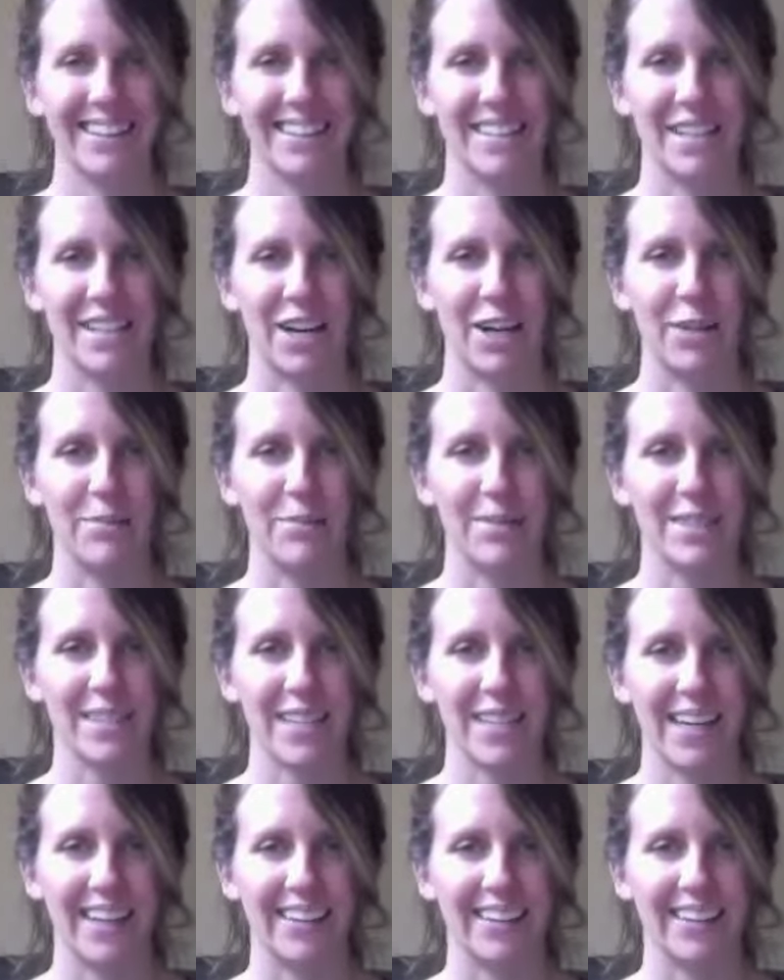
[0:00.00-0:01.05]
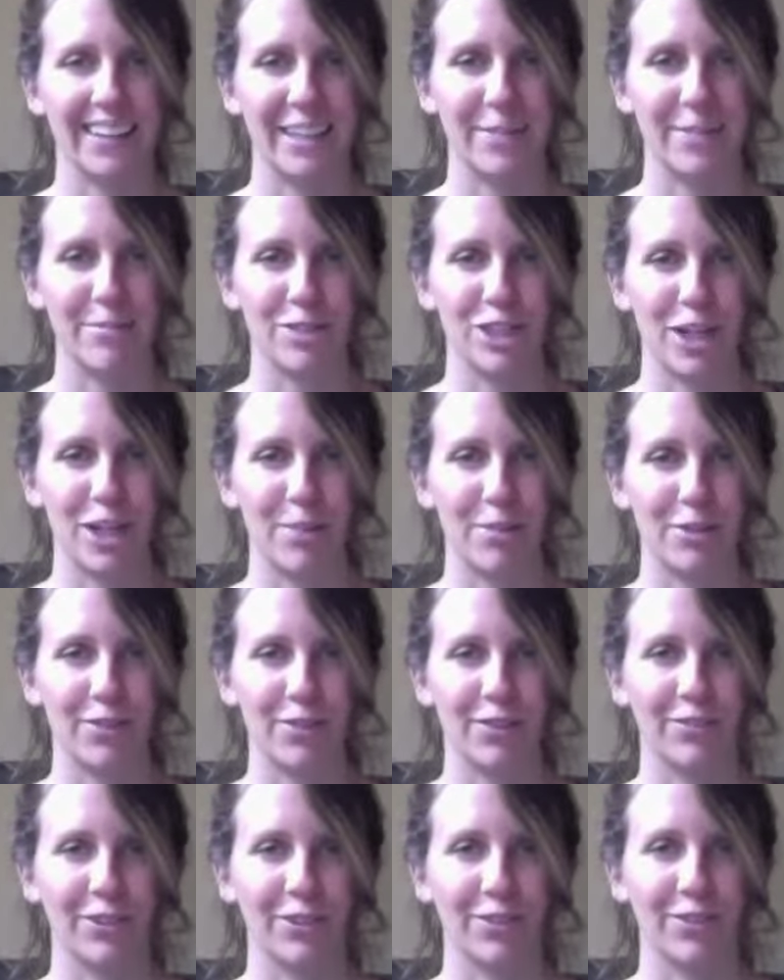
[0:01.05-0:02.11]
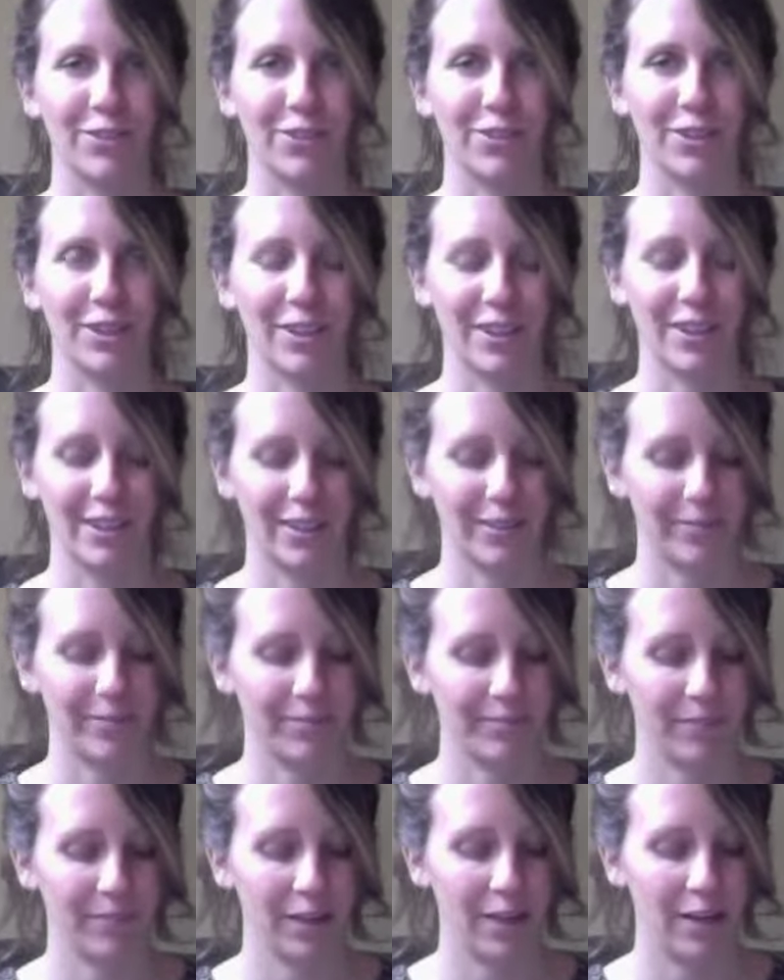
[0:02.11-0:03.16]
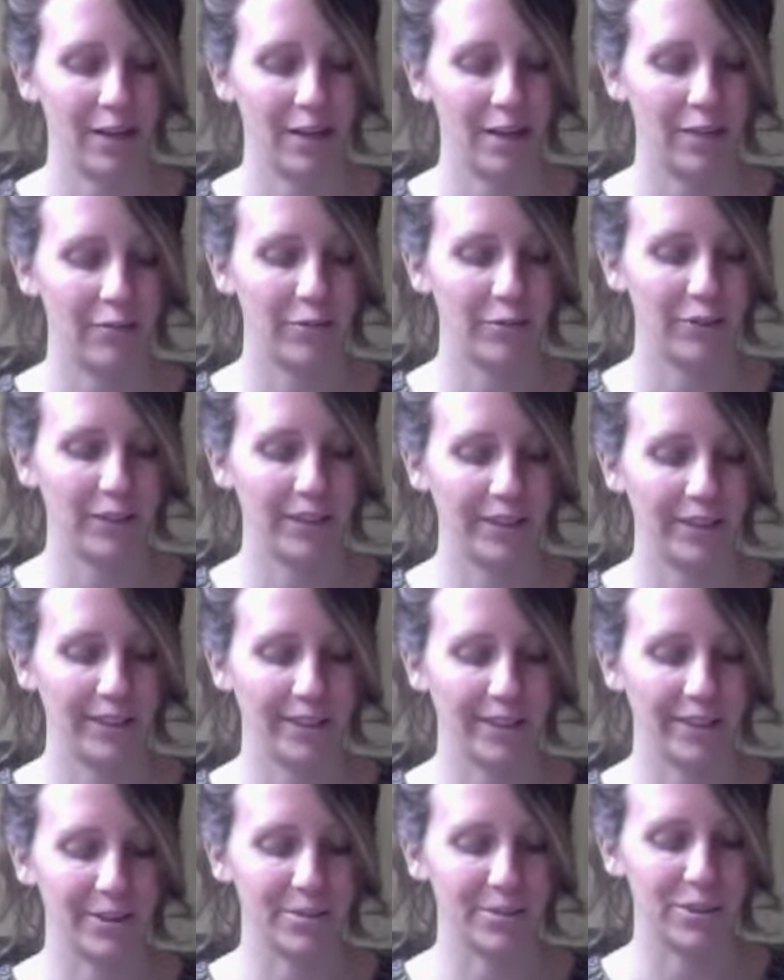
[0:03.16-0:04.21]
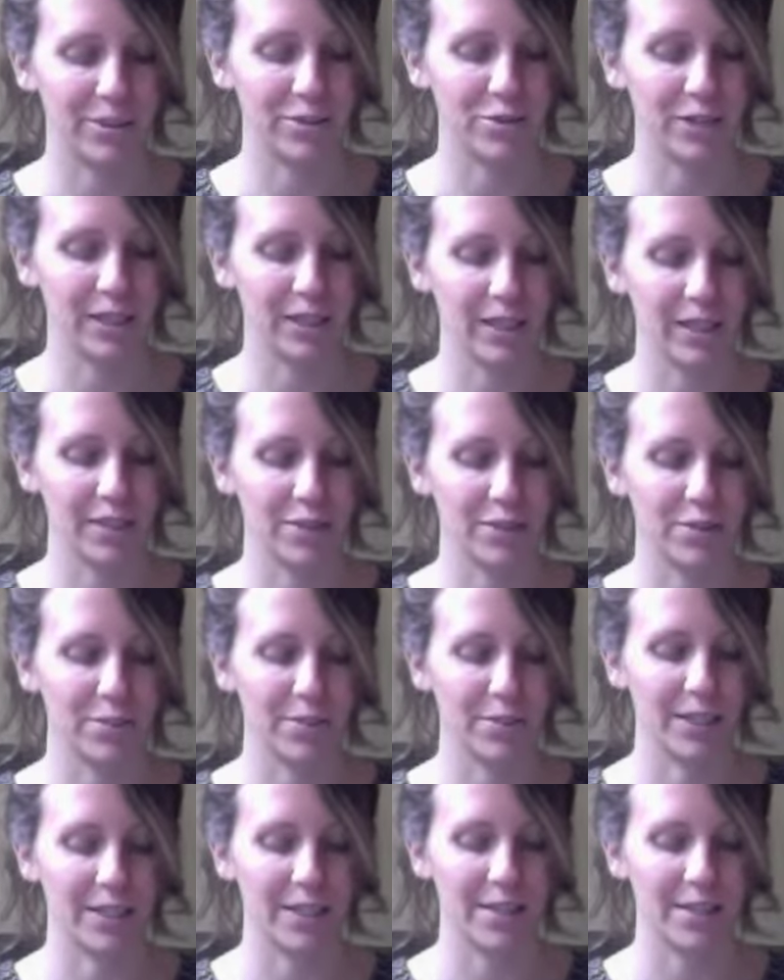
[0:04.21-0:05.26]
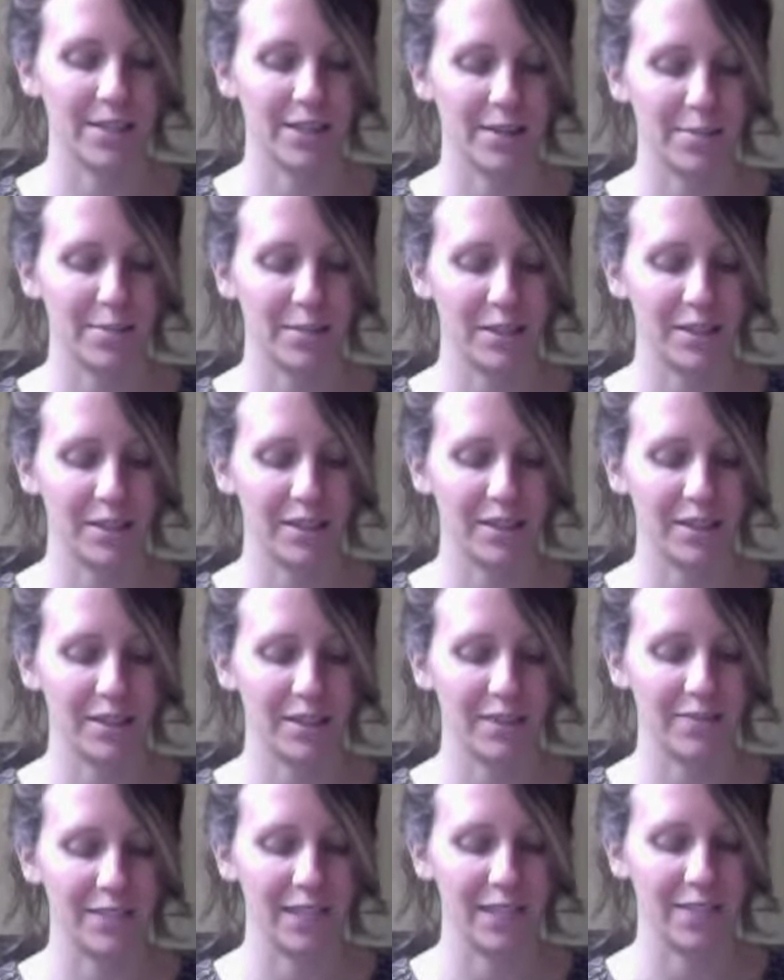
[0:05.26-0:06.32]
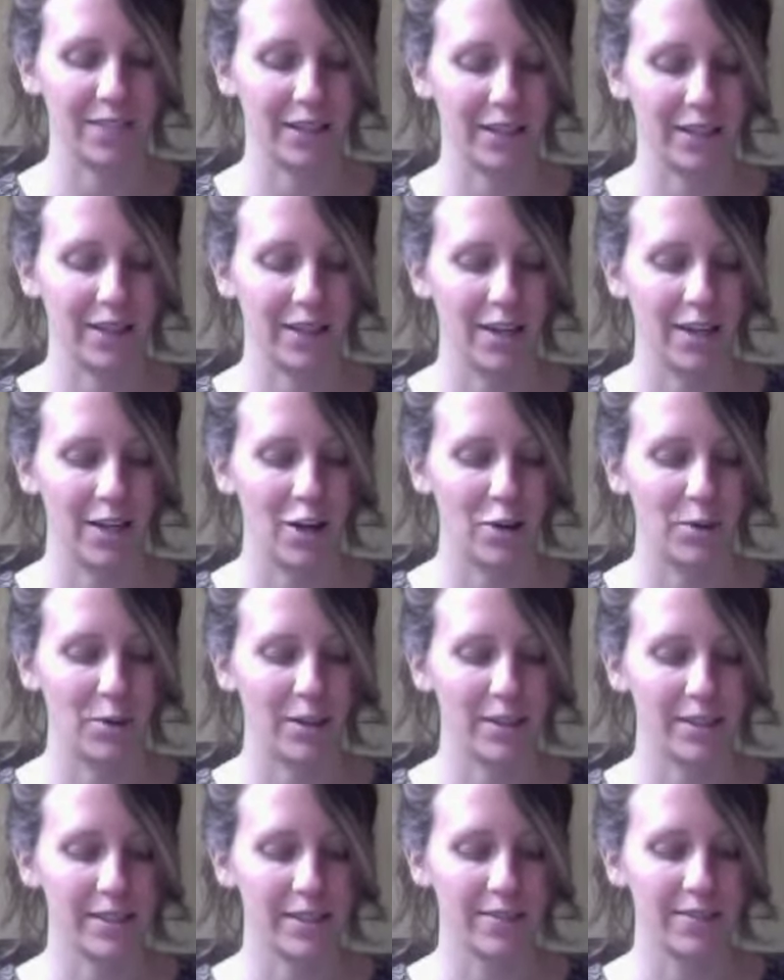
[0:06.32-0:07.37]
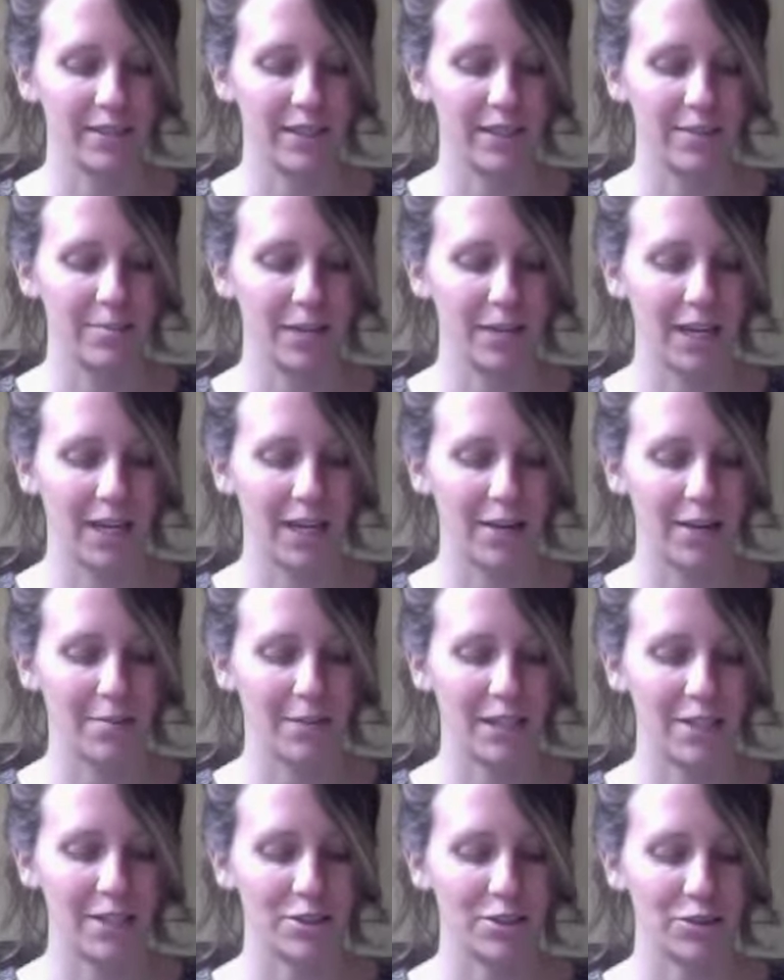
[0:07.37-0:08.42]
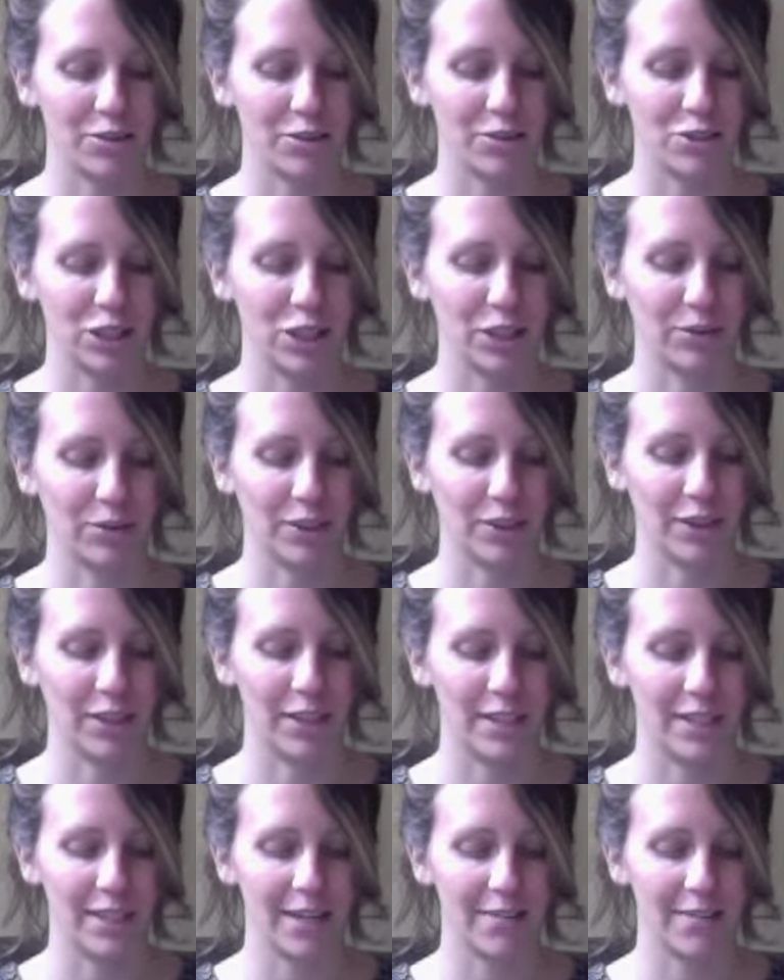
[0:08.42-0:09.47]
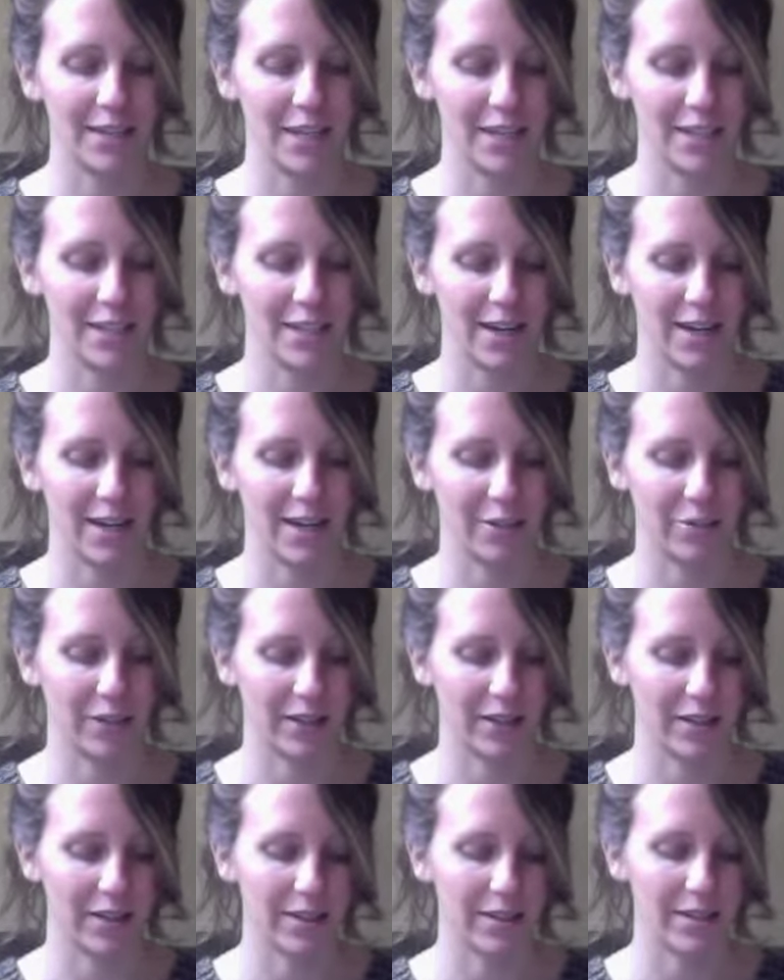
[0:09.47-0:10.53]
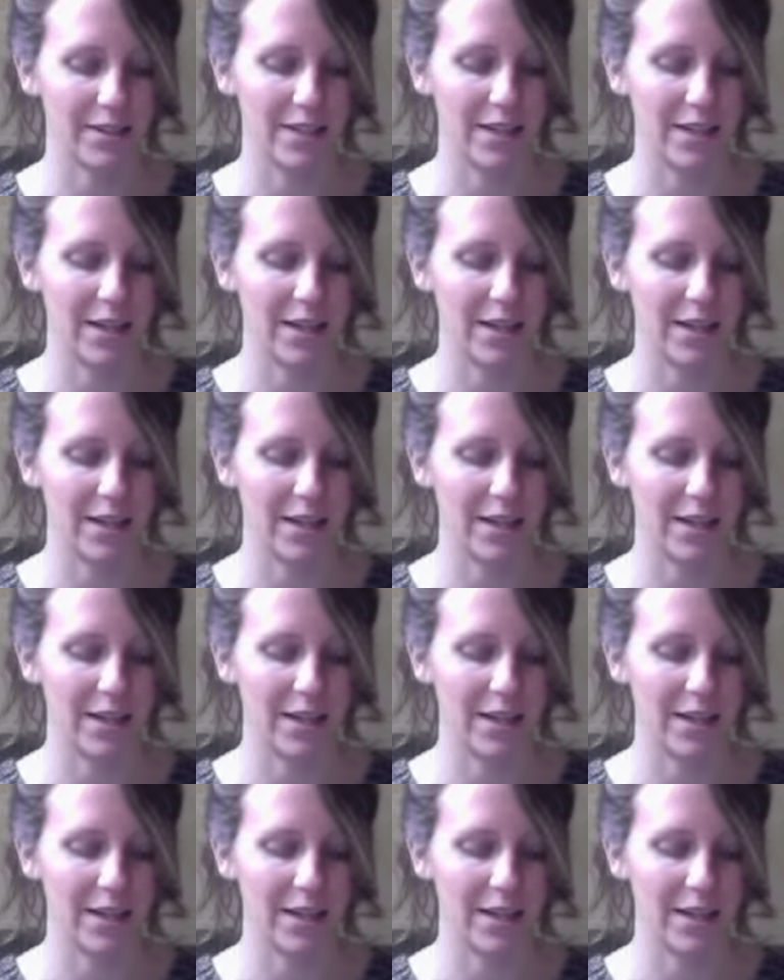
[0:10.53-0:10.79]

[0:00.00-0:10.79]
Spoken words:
Psalms, Tehillim, chapter 54. For the leader, with stringed instruments, a maskil of David, when the Zephim came and told Shaul, David is hiding with us.